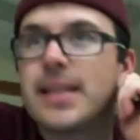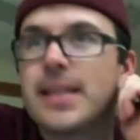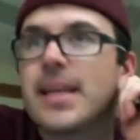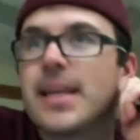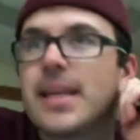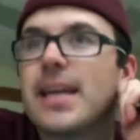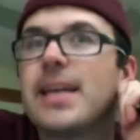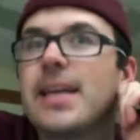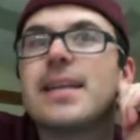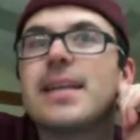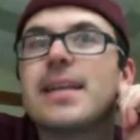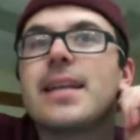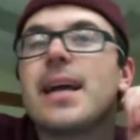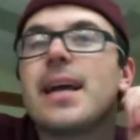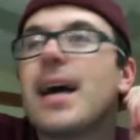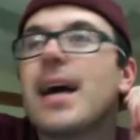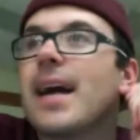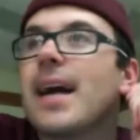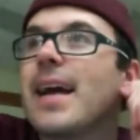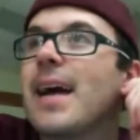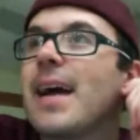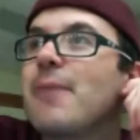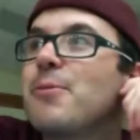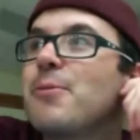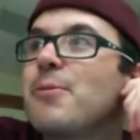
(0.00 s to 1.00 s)
then
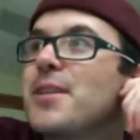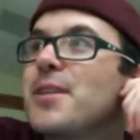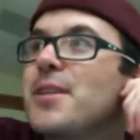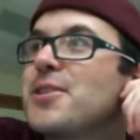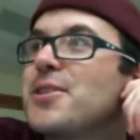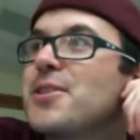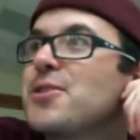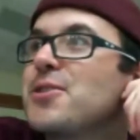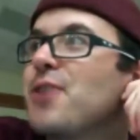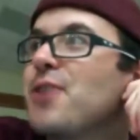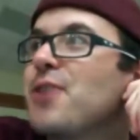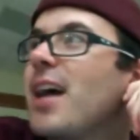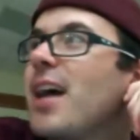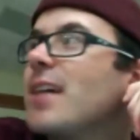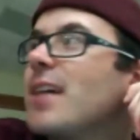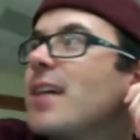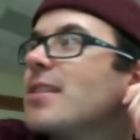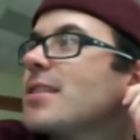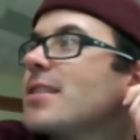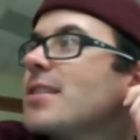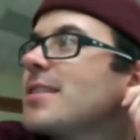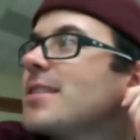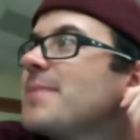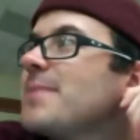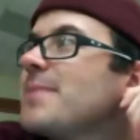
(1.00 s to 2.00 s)
I got really
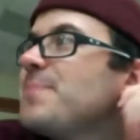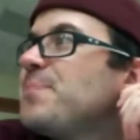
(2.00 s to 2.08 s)
stressed.